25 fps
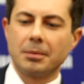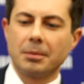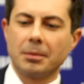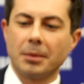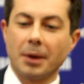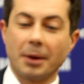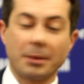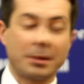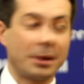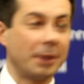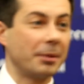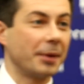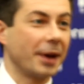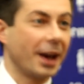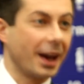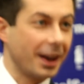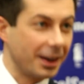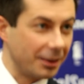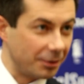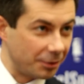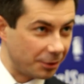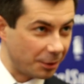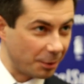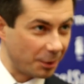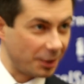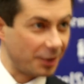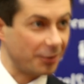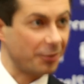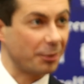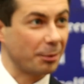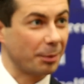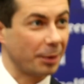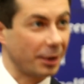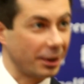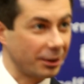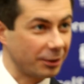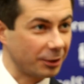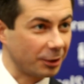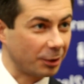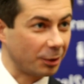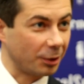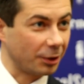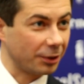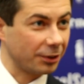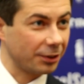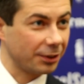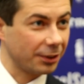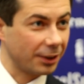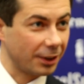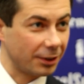I'm coming at it from a different place, of
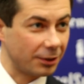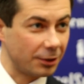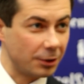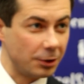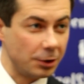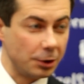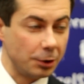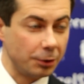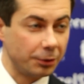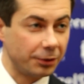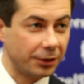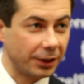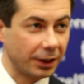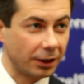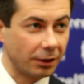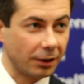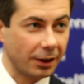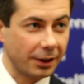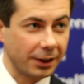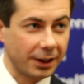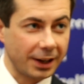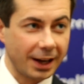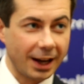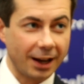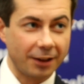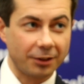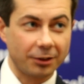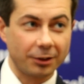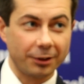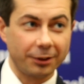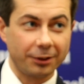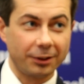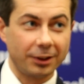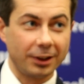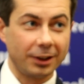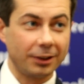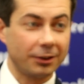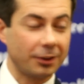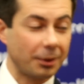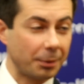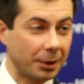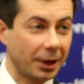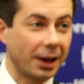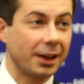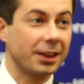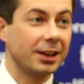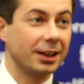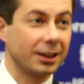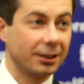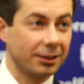course, as a new figure on the national scene. Something
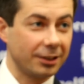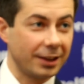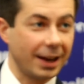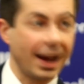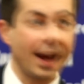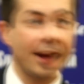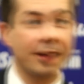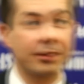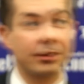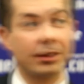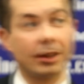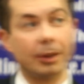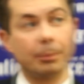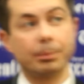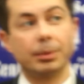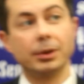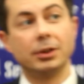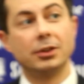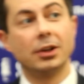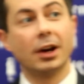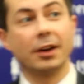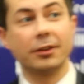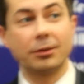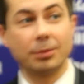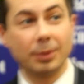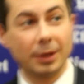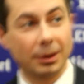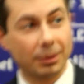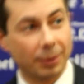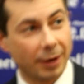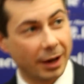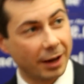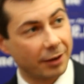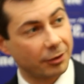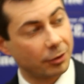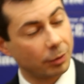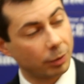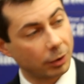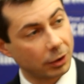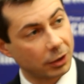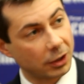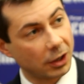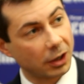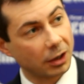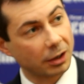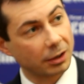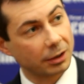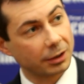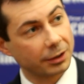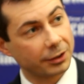I think is an asset, but does mean we have to work
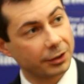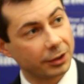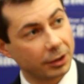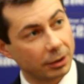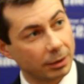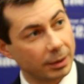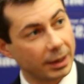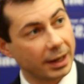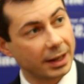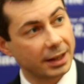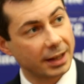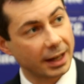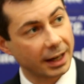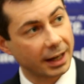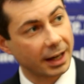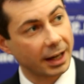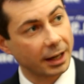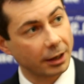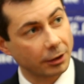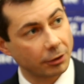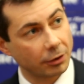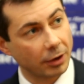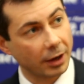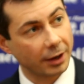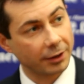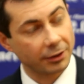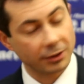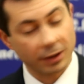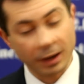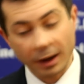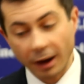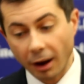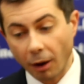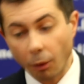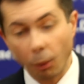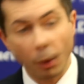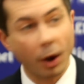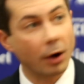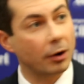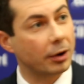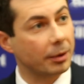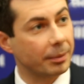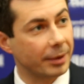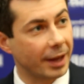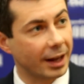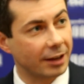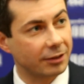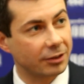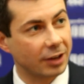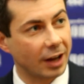harder to create that kind of trust. And I welcome
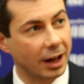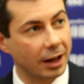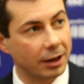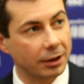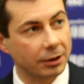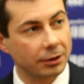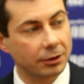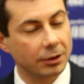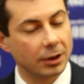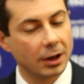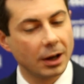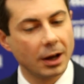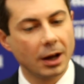that challenge.